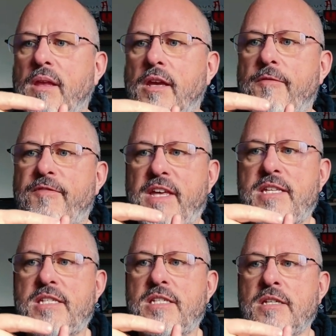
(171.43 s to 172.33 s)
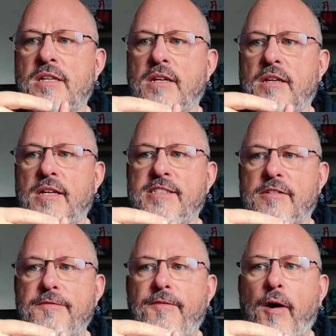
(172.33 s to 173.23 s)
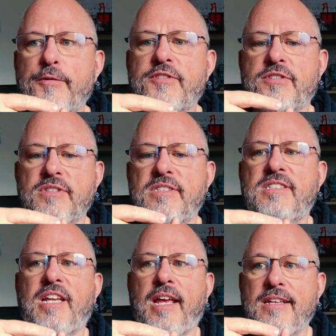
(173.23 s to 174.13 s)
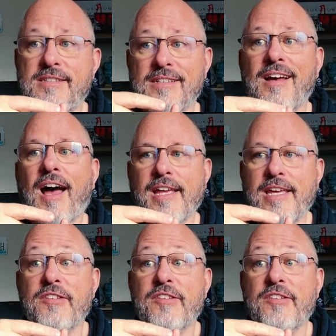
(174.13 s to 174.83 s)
if this is a false state, i.e.